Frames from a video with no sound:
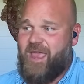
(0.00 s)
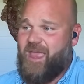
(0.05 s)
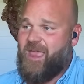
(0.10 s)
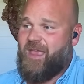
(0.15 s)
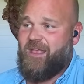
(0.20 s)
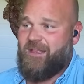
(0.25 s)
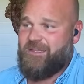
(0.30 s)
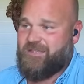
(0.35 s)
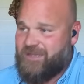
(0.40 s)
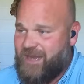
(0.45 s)

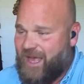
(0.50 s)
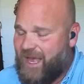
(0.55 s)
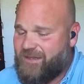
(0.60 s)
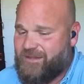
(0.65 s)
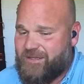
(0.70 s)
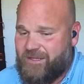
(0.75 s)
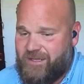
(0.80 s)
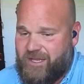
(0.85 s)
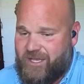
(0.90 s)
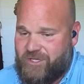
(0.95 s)
saying it's
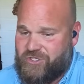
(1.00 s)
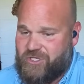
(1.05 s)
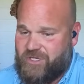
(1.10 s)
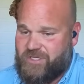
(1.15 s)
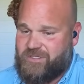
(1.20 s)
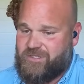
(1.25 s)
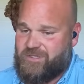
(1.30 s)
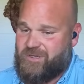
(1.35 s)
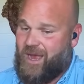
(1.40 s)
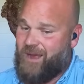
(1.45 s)
not
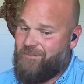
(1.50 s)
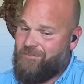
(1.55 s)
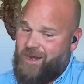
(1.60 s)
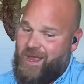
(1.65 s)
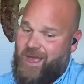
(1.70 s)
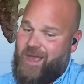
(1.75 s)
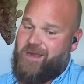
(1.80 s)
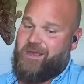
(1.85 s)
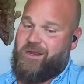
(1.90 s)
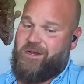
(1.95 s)
delicious.
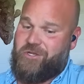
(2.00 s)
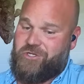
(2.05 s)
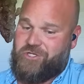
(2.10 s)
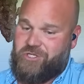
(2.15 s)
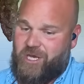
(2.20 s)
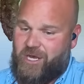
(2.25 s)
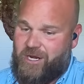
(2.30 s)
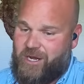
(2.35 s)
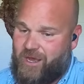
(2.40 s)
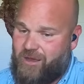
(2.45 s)
I'm not going to
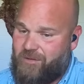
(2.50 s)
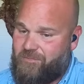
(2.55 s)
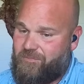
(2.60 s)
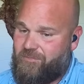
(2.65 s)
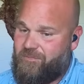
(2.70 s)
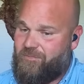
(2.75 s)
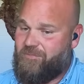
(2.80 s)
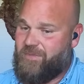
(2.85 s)
shut up